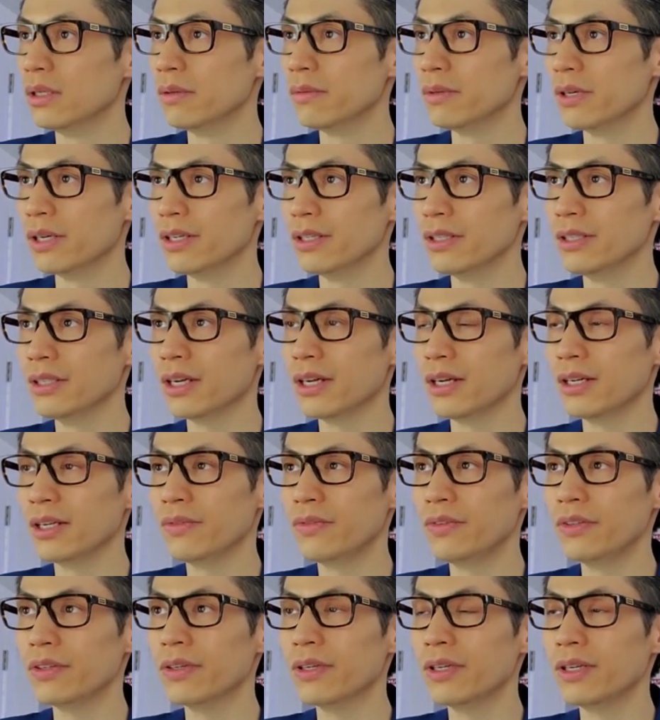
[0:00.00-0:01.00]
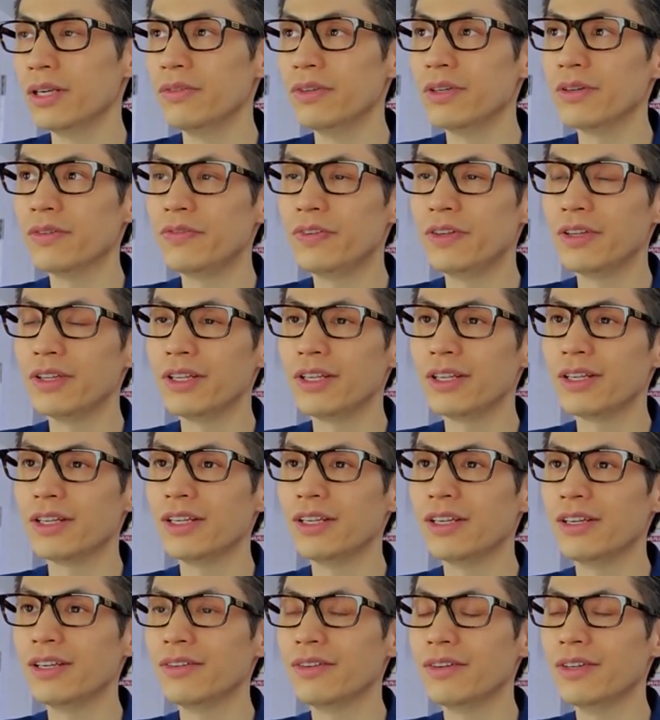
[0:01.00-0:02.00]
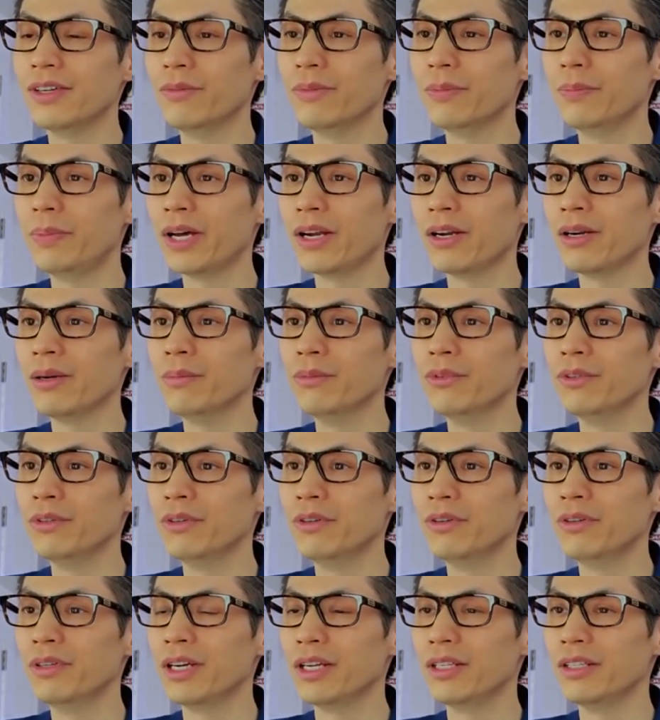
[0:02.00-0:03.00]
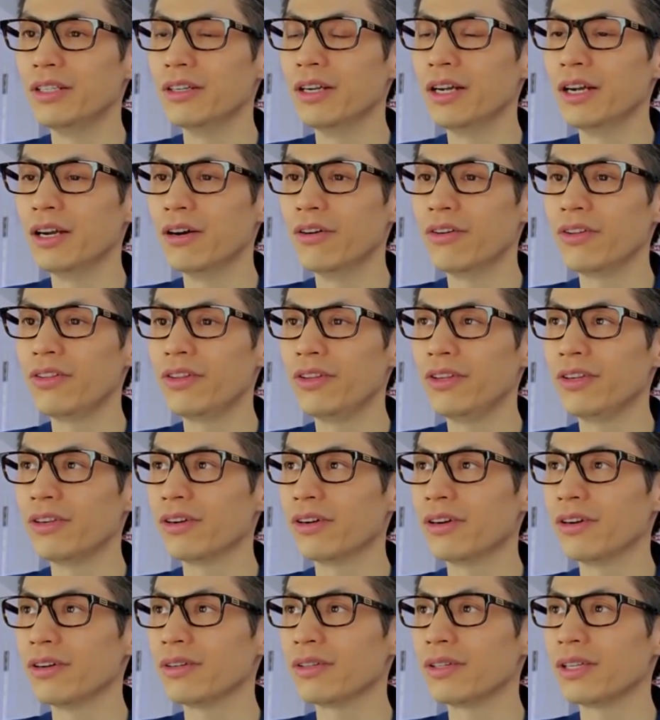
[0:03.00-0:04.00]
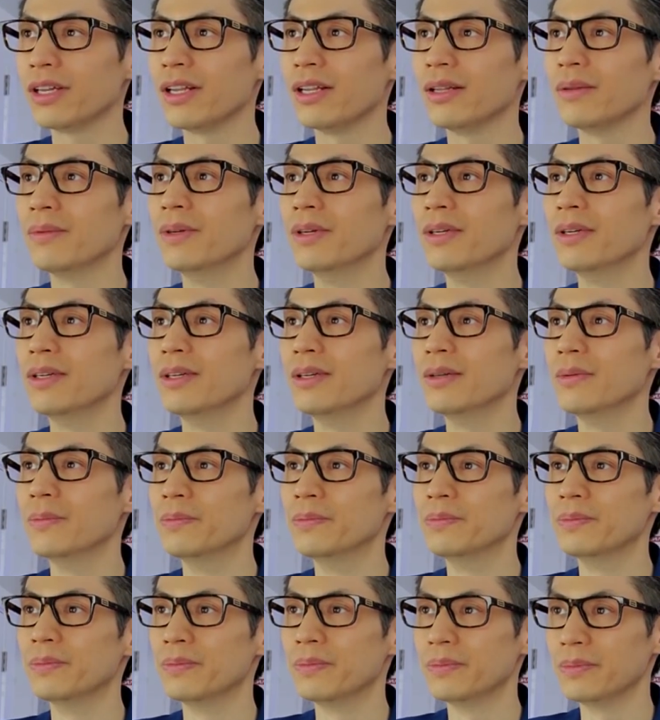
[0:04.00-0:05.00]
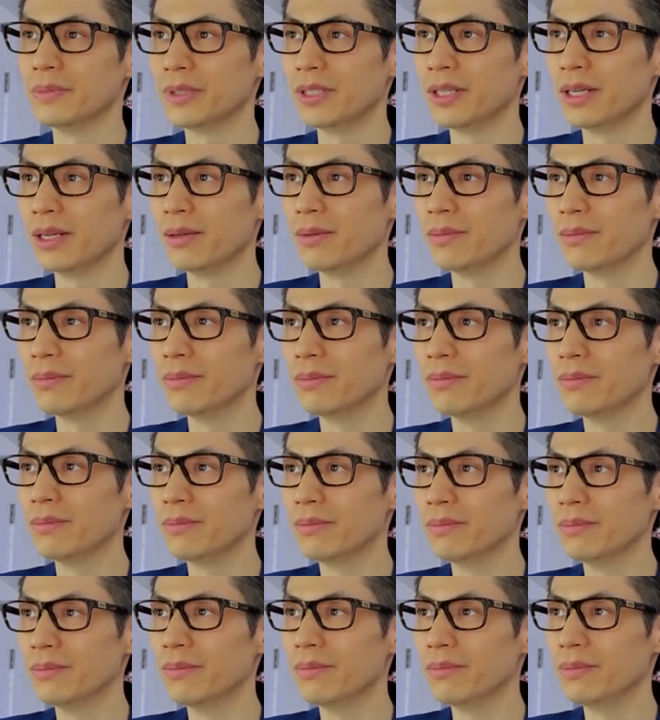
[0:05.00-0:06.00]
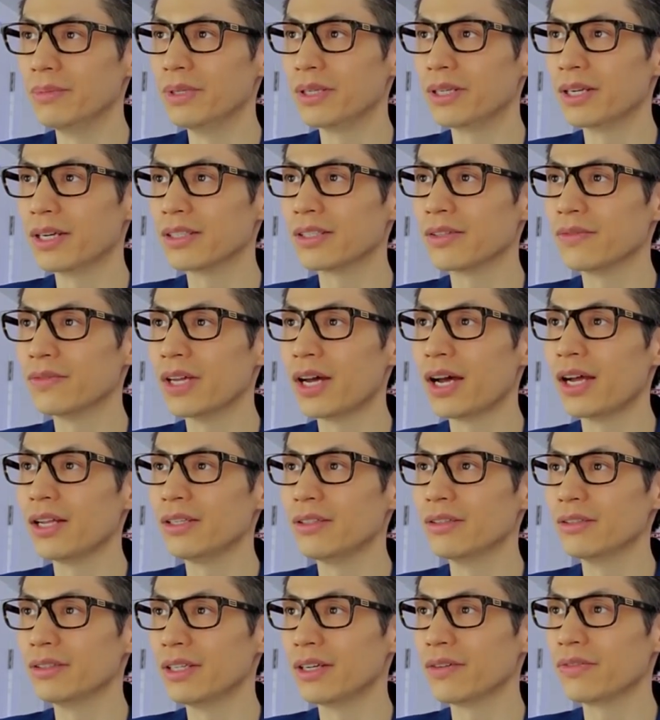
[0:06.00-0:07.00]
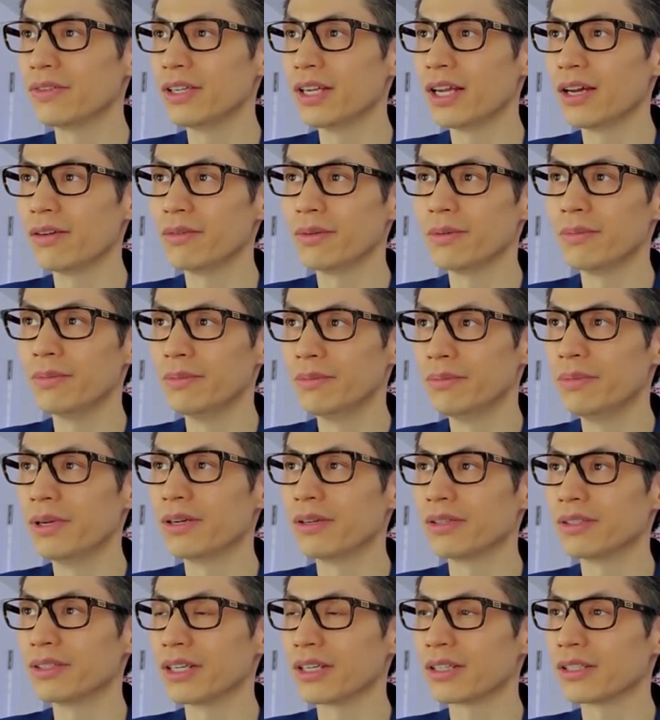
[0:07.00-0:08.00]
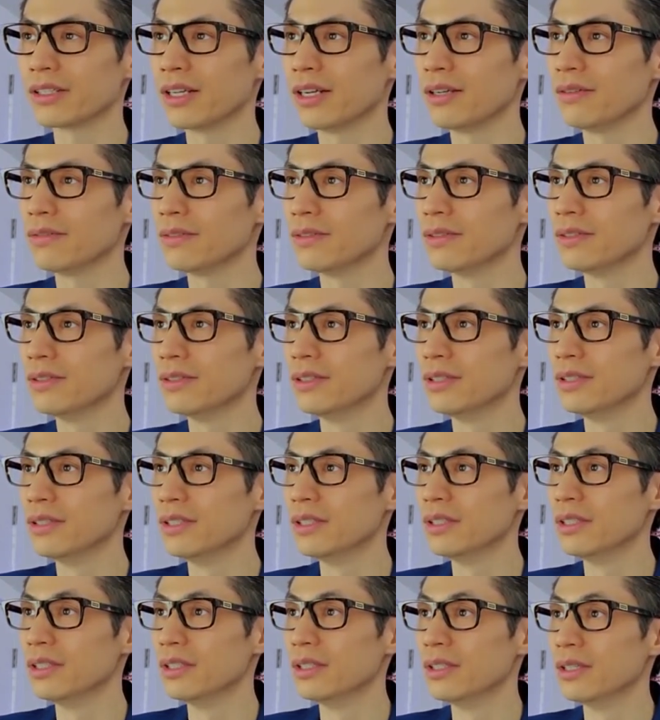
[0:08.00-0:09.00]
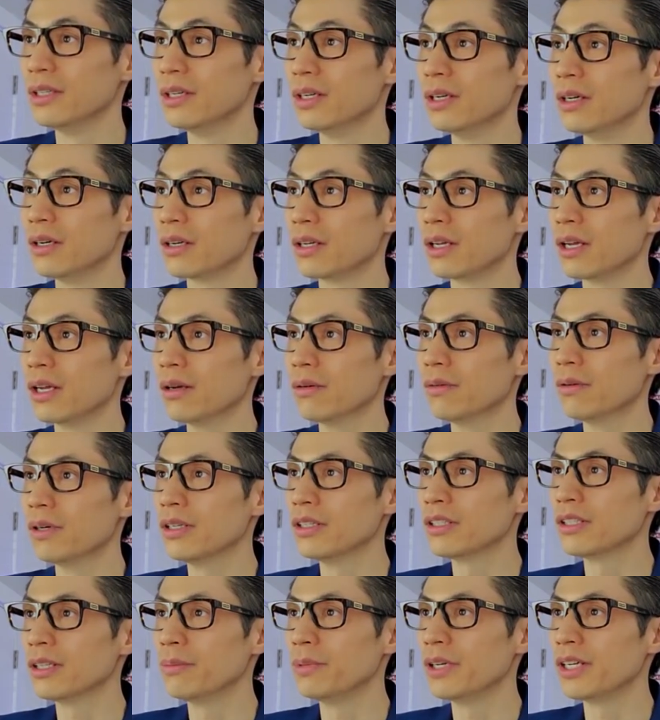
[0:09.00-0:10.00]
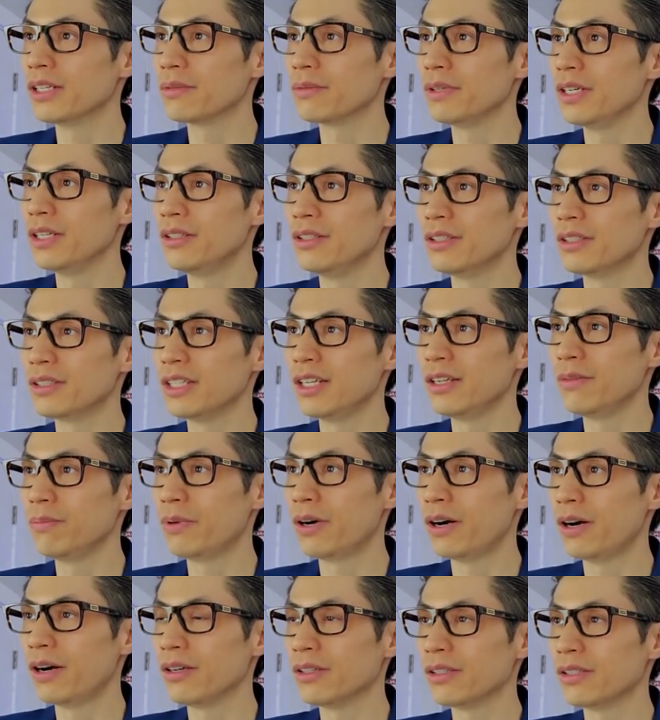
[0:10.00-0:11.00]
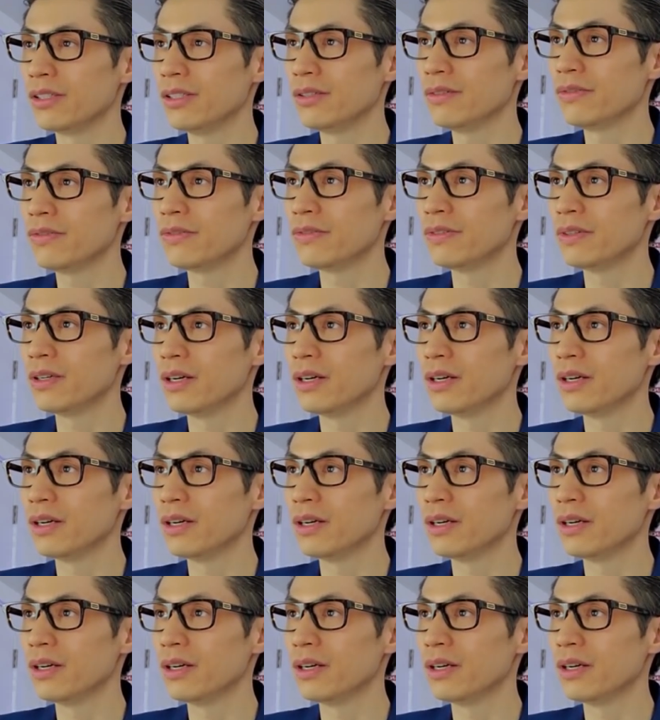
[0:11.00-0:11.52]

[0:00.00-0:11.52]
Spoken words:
right? Yeah, if you're feeling, if you're in a better mood and you're healthier, then because of that, you'll definitely have a better sex life. Okay, what is the best way to stay positive?